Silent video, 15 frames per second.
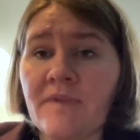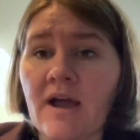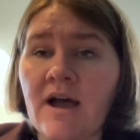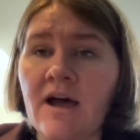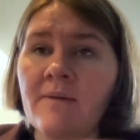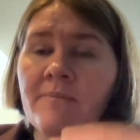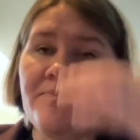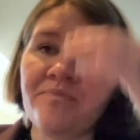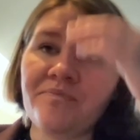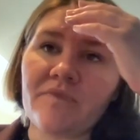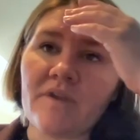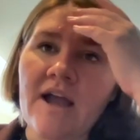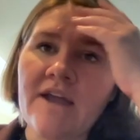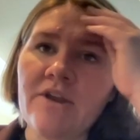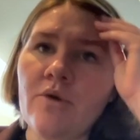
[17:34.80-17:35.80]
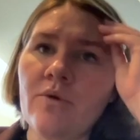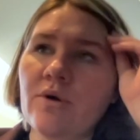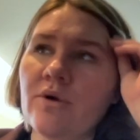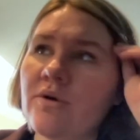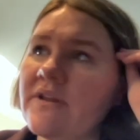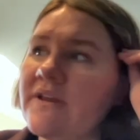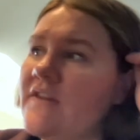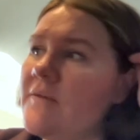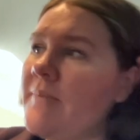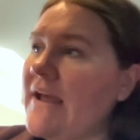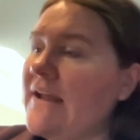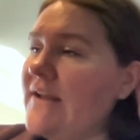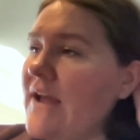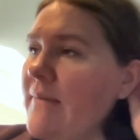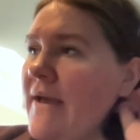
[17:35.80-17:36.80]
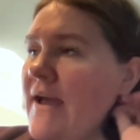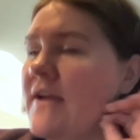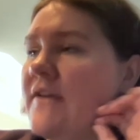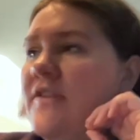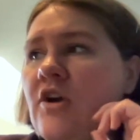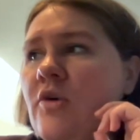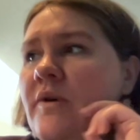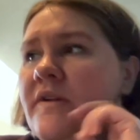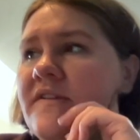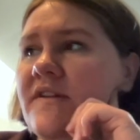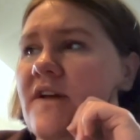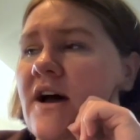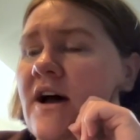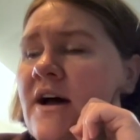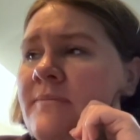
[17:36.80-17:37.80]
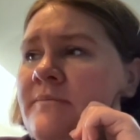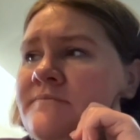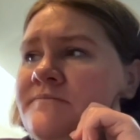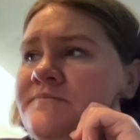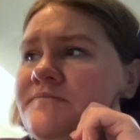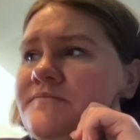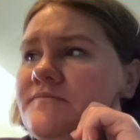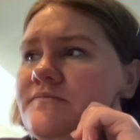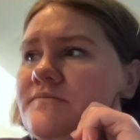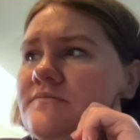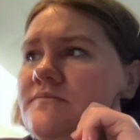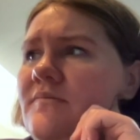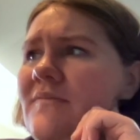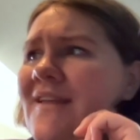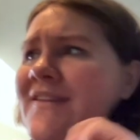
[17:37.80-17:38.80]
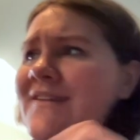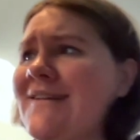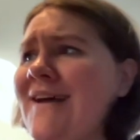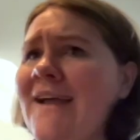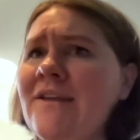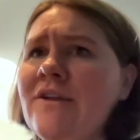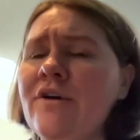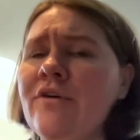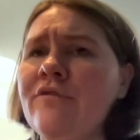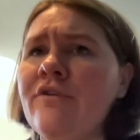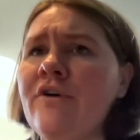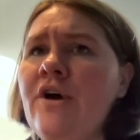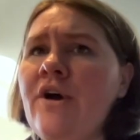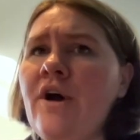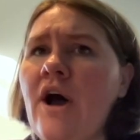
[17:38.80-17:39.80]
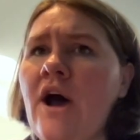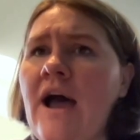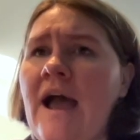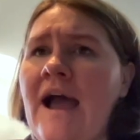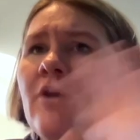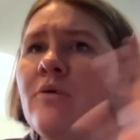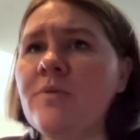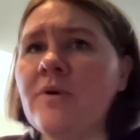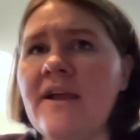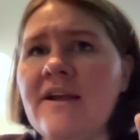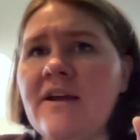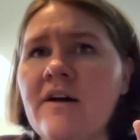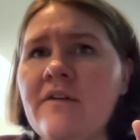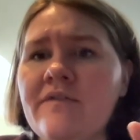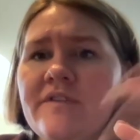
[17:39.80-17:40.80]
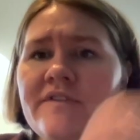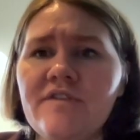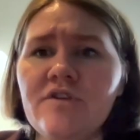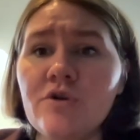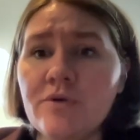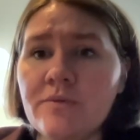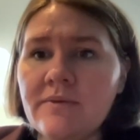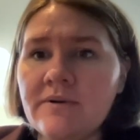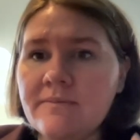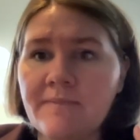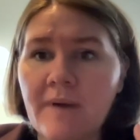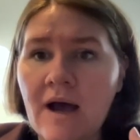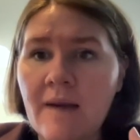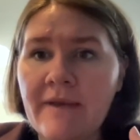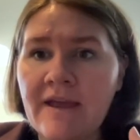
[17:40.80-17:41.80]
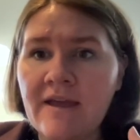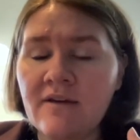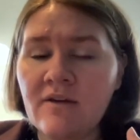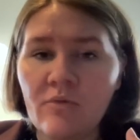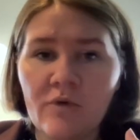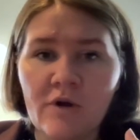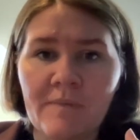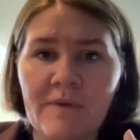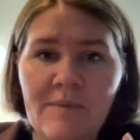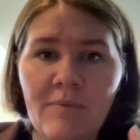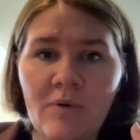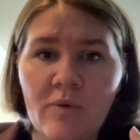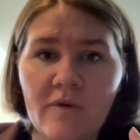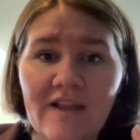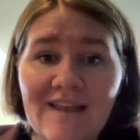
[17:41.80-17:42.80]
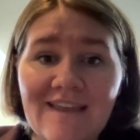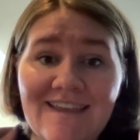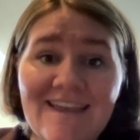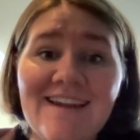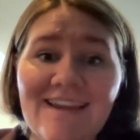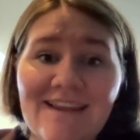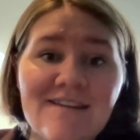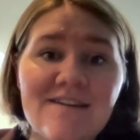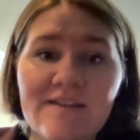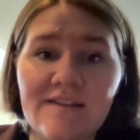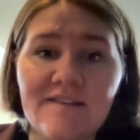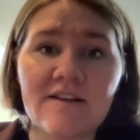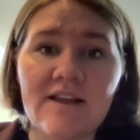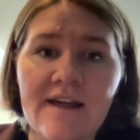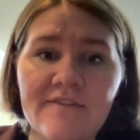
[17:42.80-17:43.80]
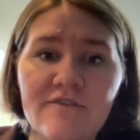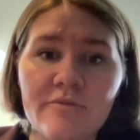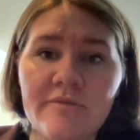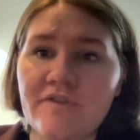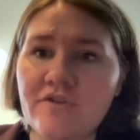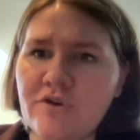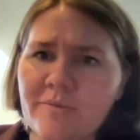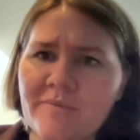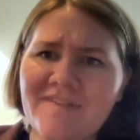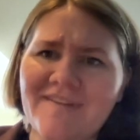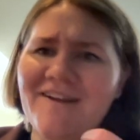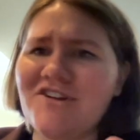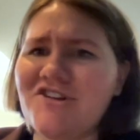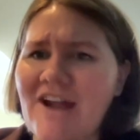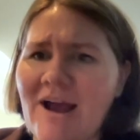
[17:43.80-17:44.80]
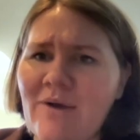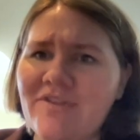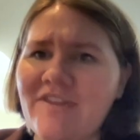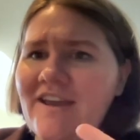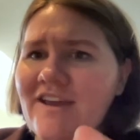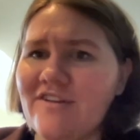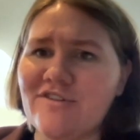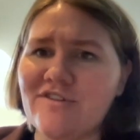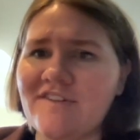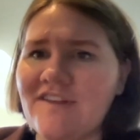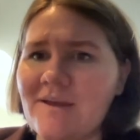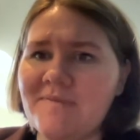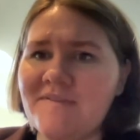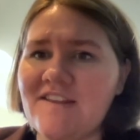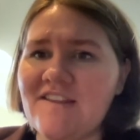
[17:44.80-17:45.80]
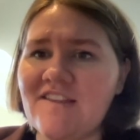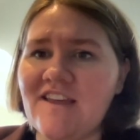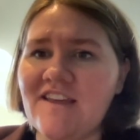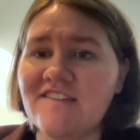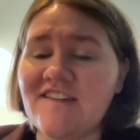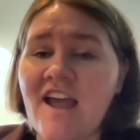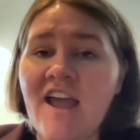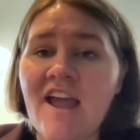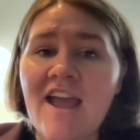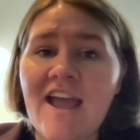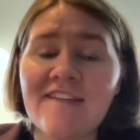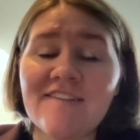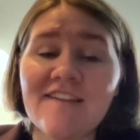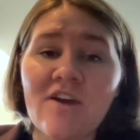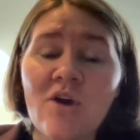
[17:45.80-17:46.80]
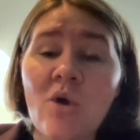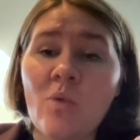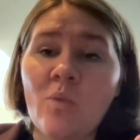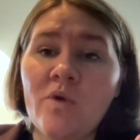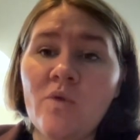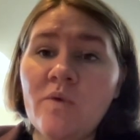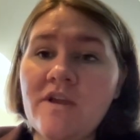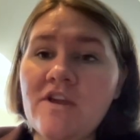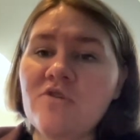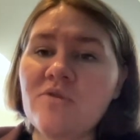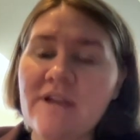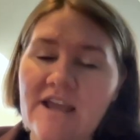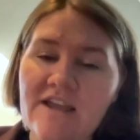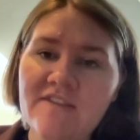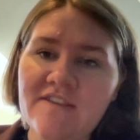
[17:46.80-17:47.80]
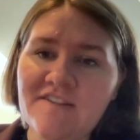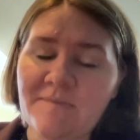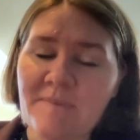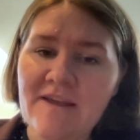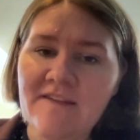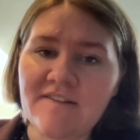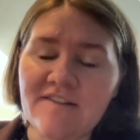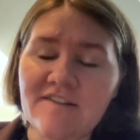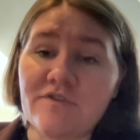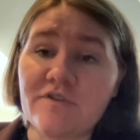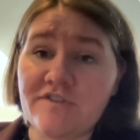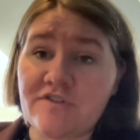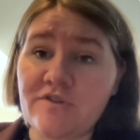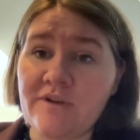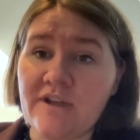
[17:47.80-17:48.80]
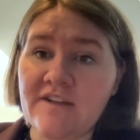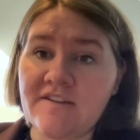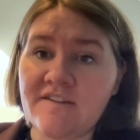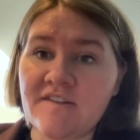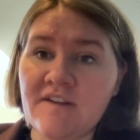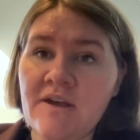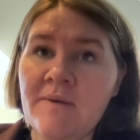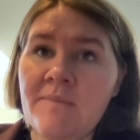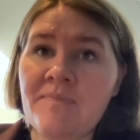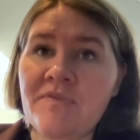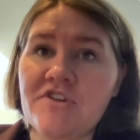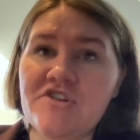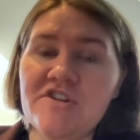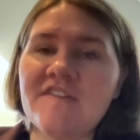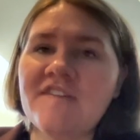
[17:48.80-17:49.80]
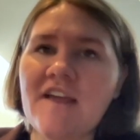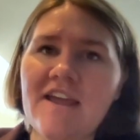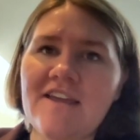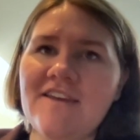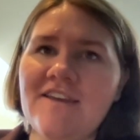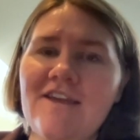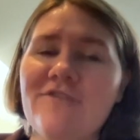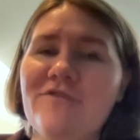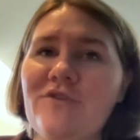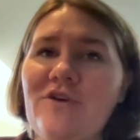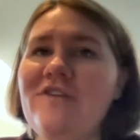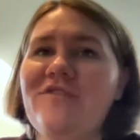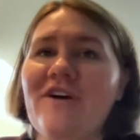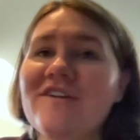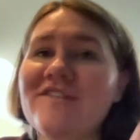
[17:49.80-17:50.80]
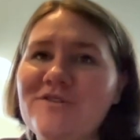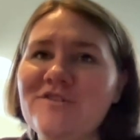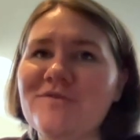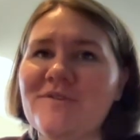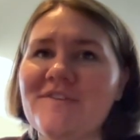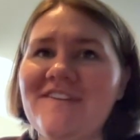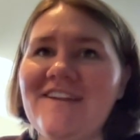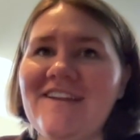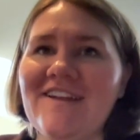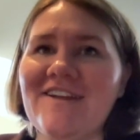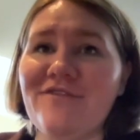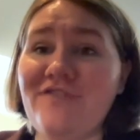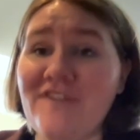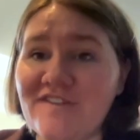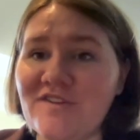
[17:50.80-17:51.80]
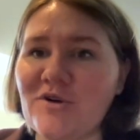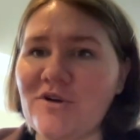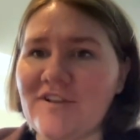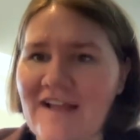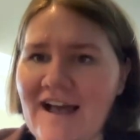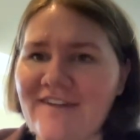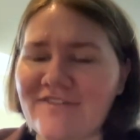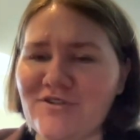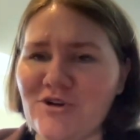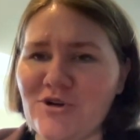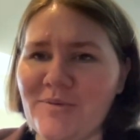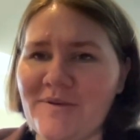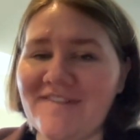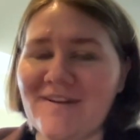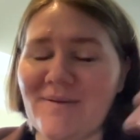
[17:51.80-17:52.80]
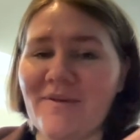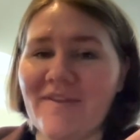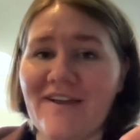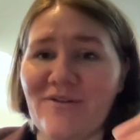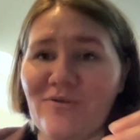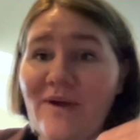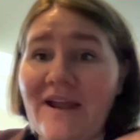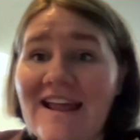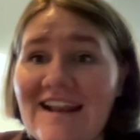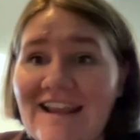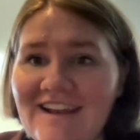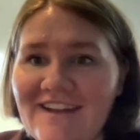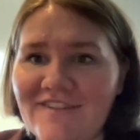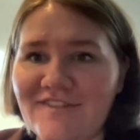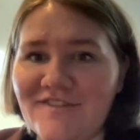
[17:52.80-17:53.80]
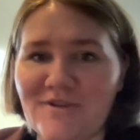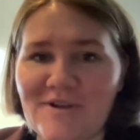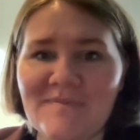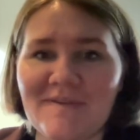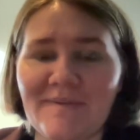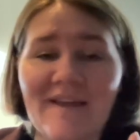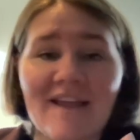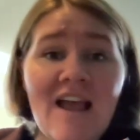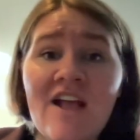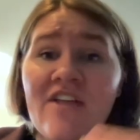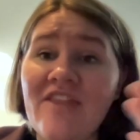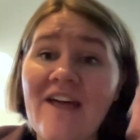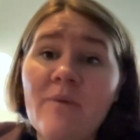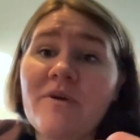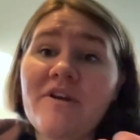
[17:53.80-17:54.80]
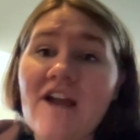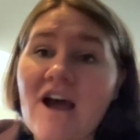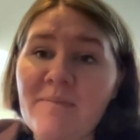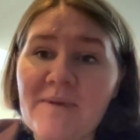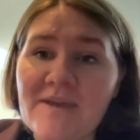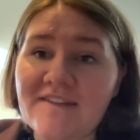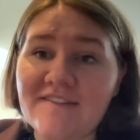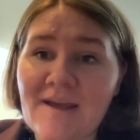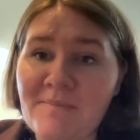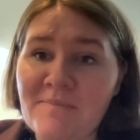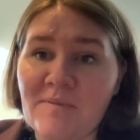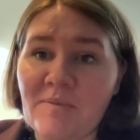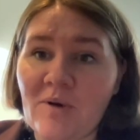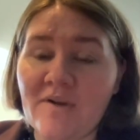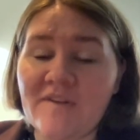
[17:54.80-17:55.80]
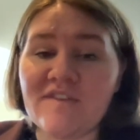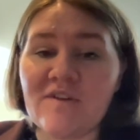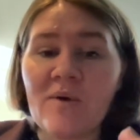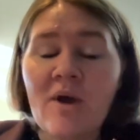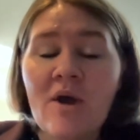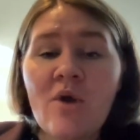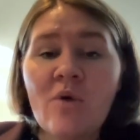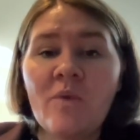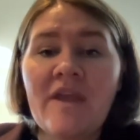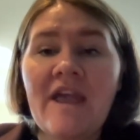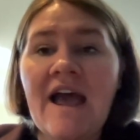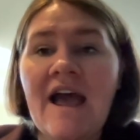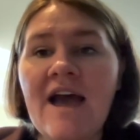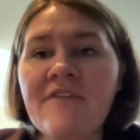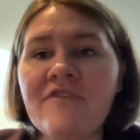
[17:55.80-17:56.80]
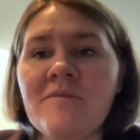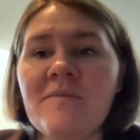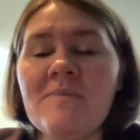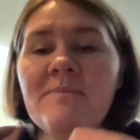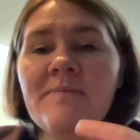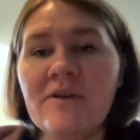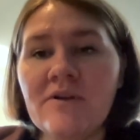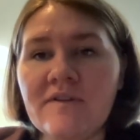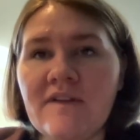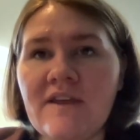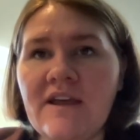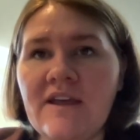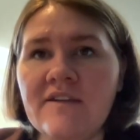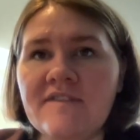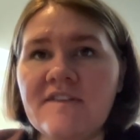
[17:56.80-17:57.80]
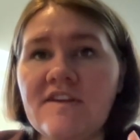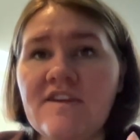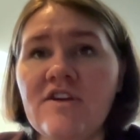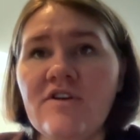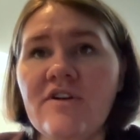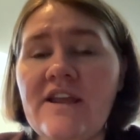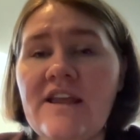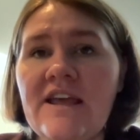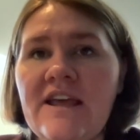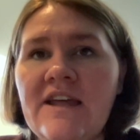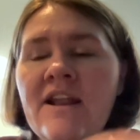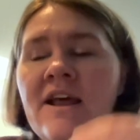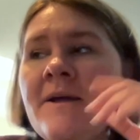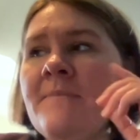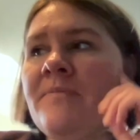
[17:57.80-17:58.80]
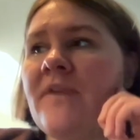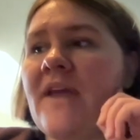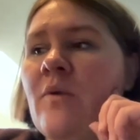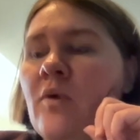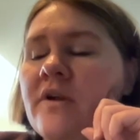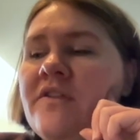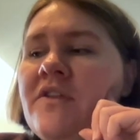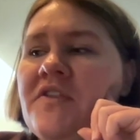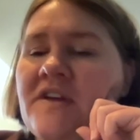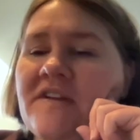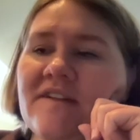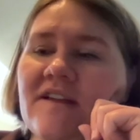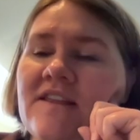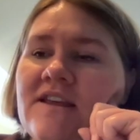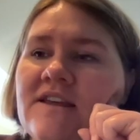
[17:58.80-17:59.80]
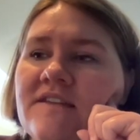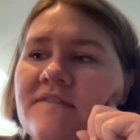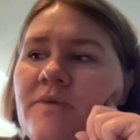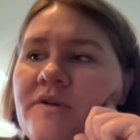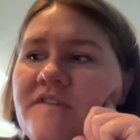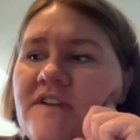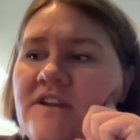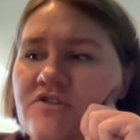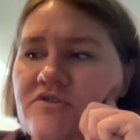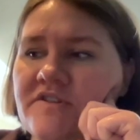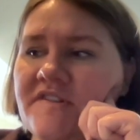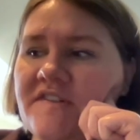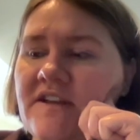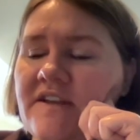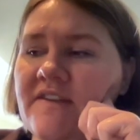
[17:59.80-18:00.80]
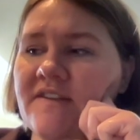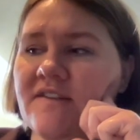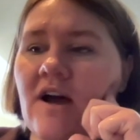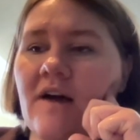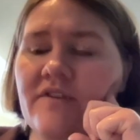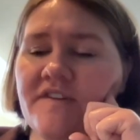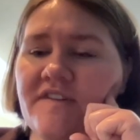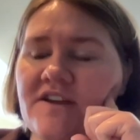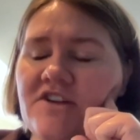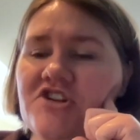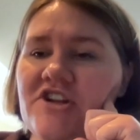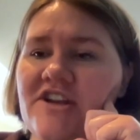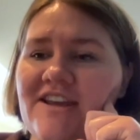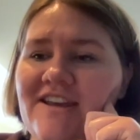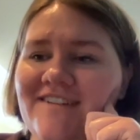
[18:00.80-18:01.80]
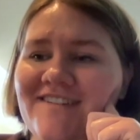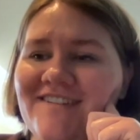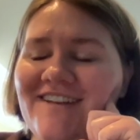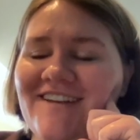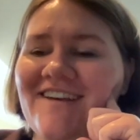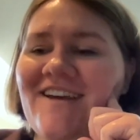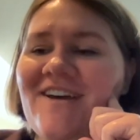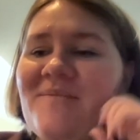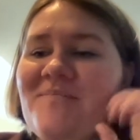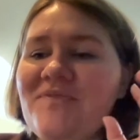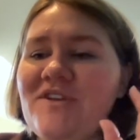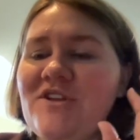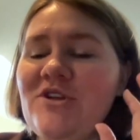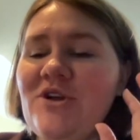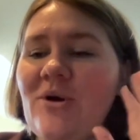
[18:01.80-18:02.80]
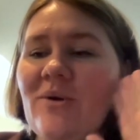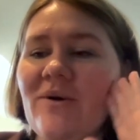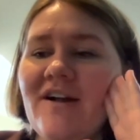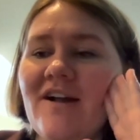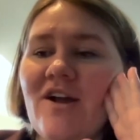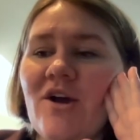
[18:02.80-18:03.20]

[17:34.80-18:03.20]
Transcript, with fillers: Um, I know early in the pandemic there was um, this kind of uh, outbreak of Zoom bombing where people would like get into these classroom Zooms and like shout things or say obscene things. It's like when we create these spaces for students, just like if if our students were sitting in a physical classroom and someone like ran in and screamed something like that would not be acceptable and so we have to be building security in and one of the things I think is most interesting in this conversation is, you know,